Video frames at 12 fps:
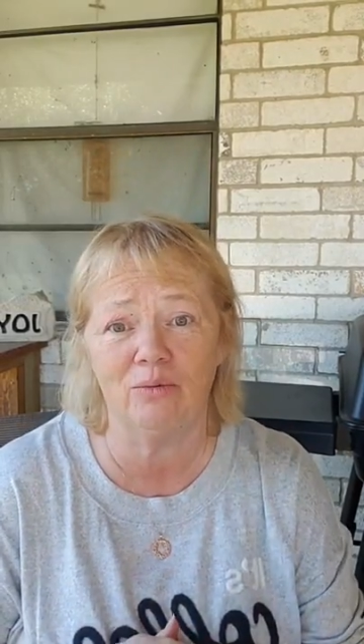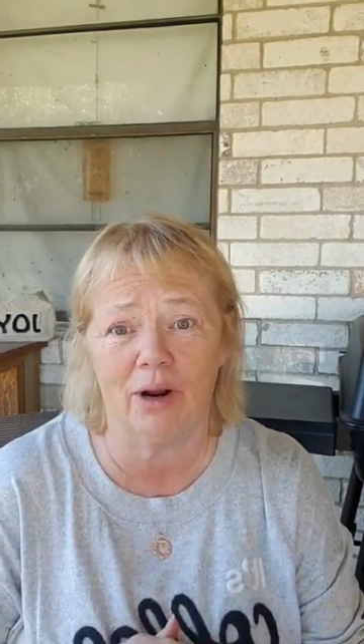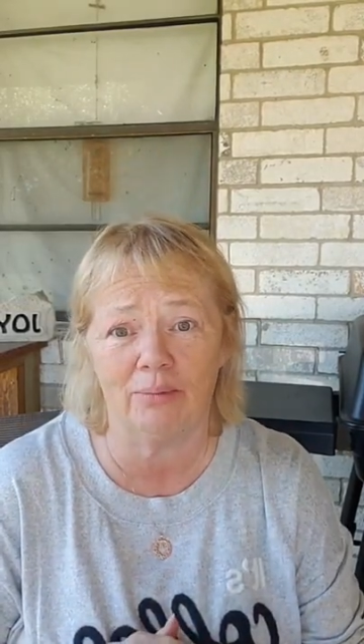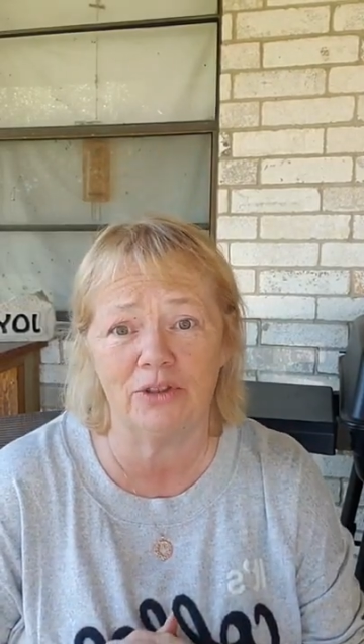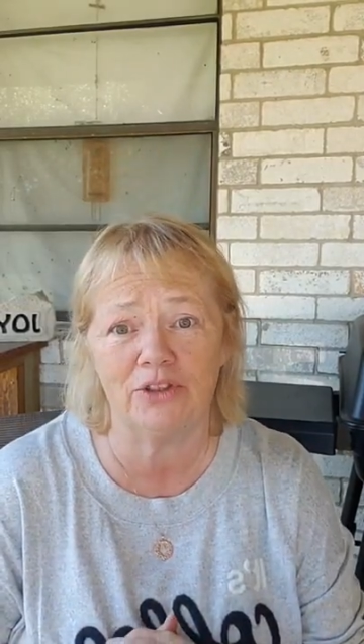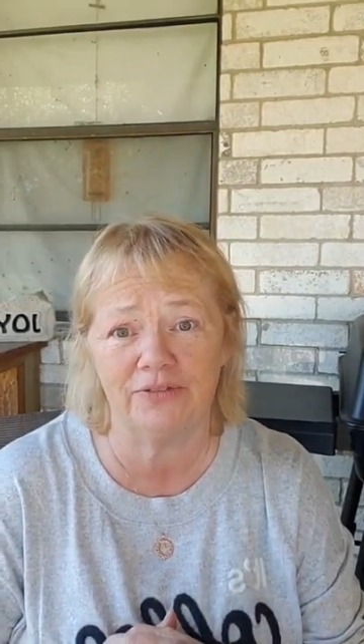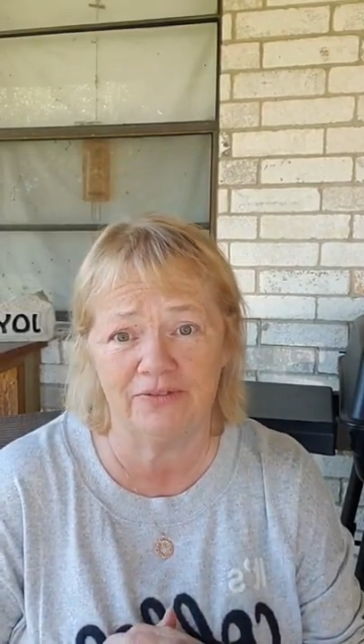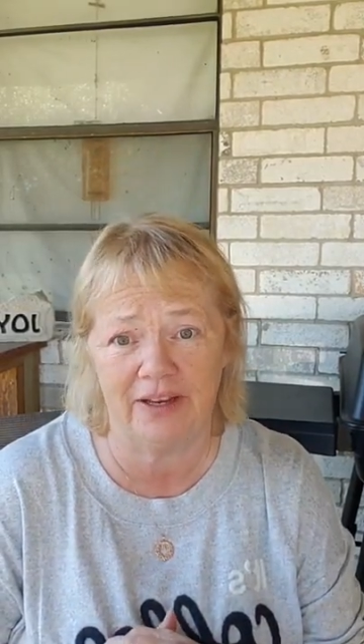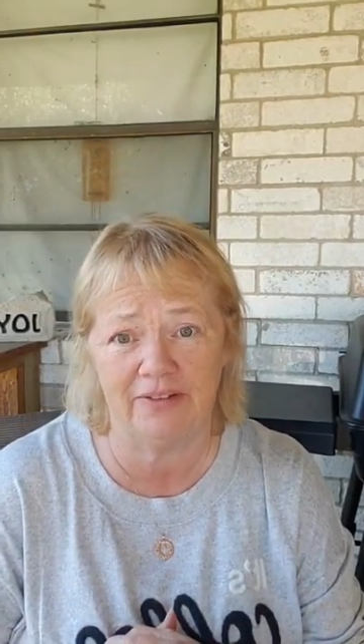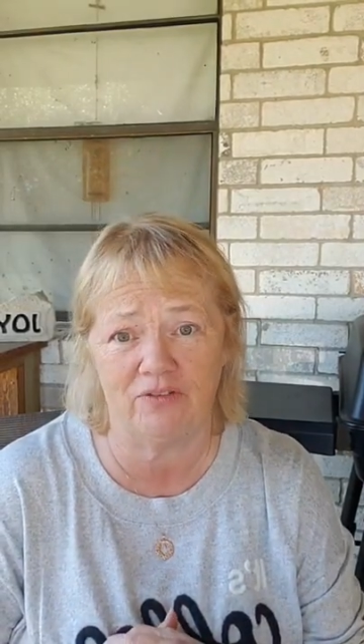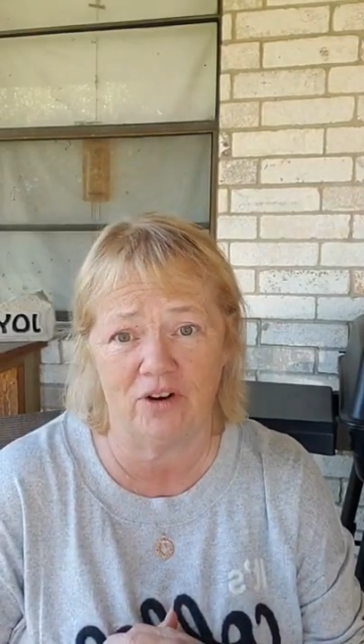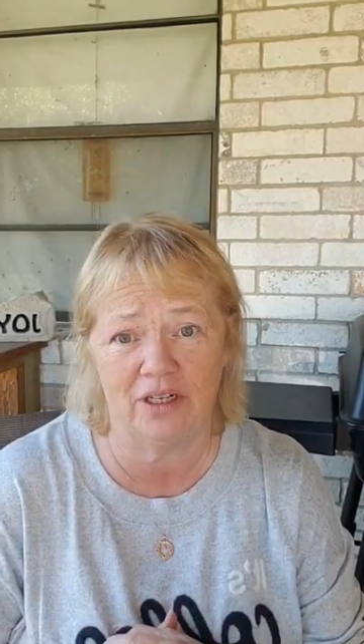Robert's
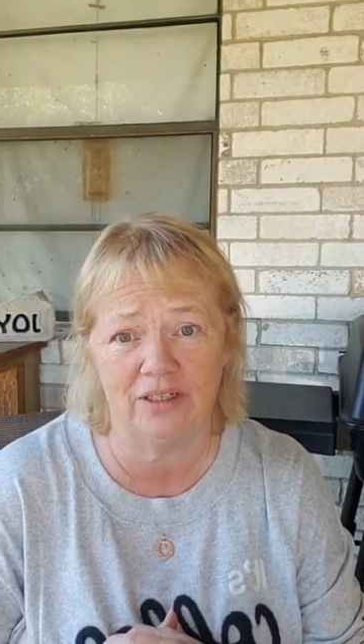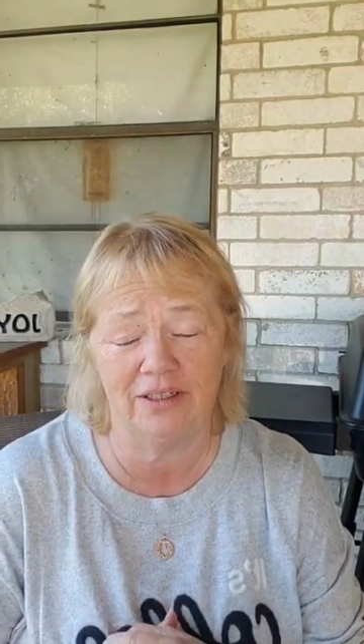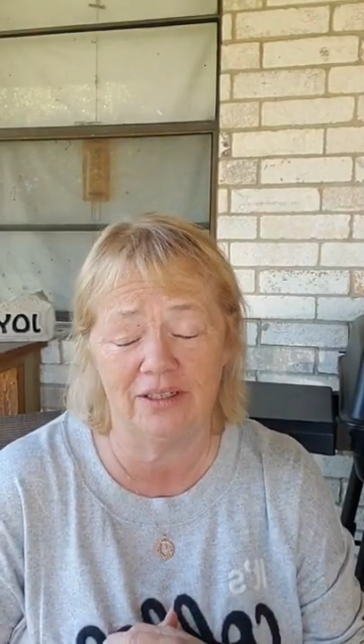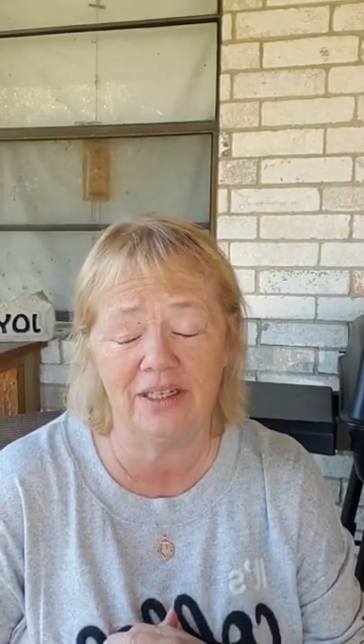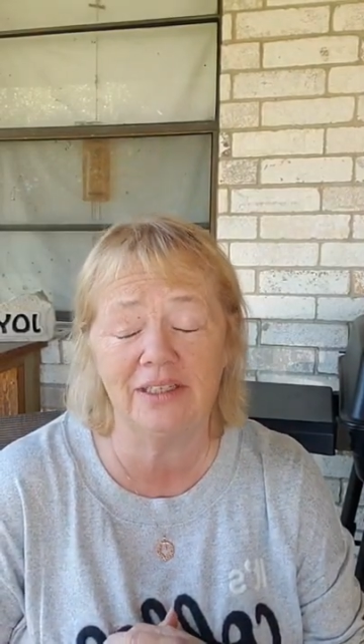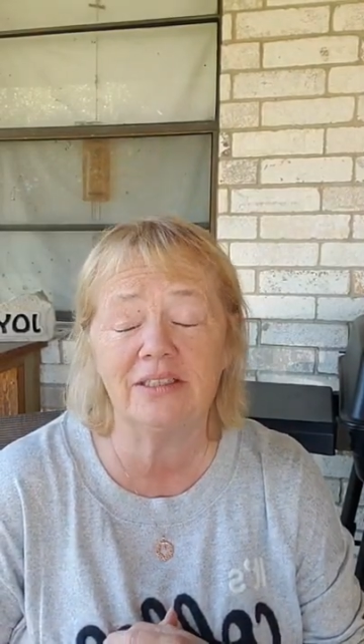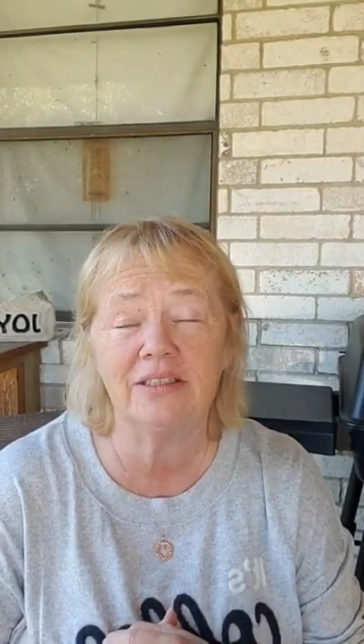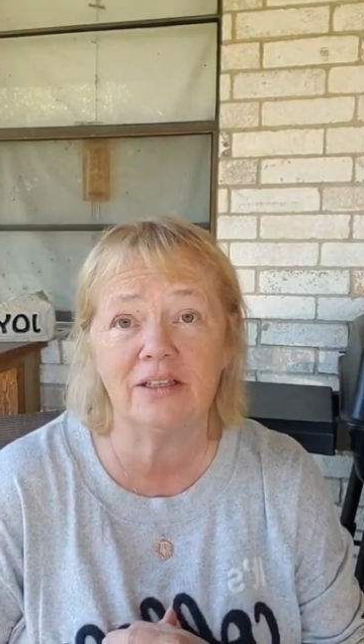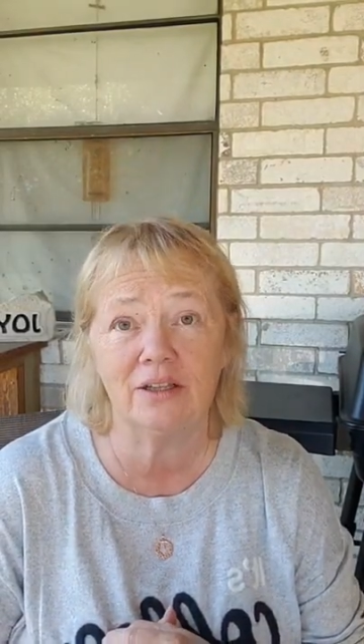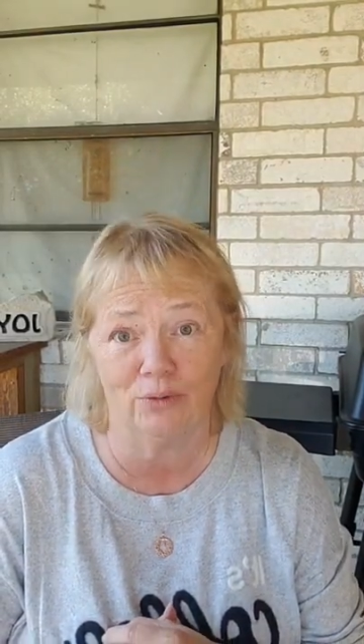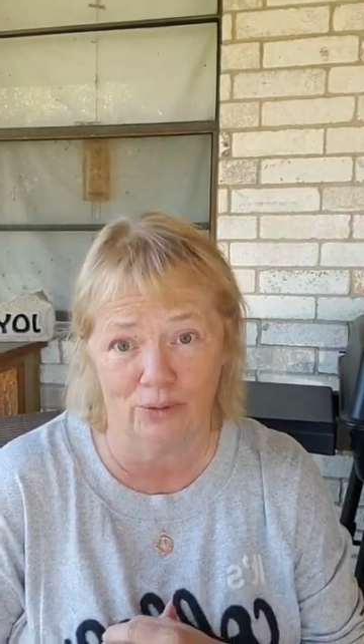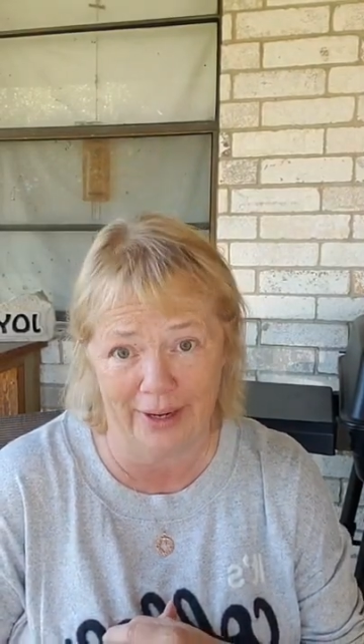favorite. It's
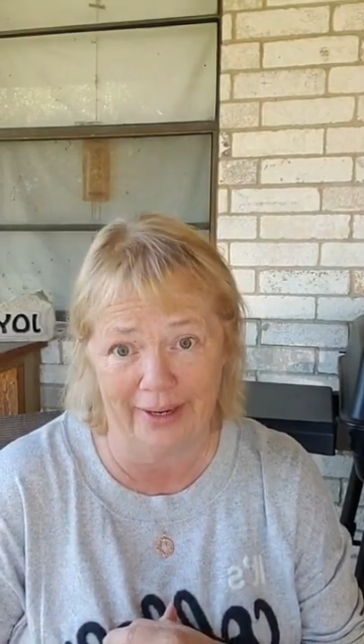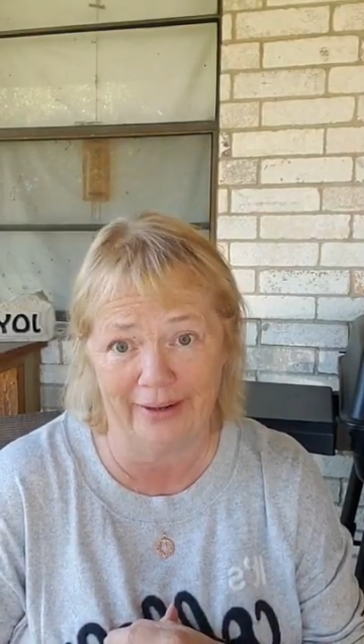Loretta.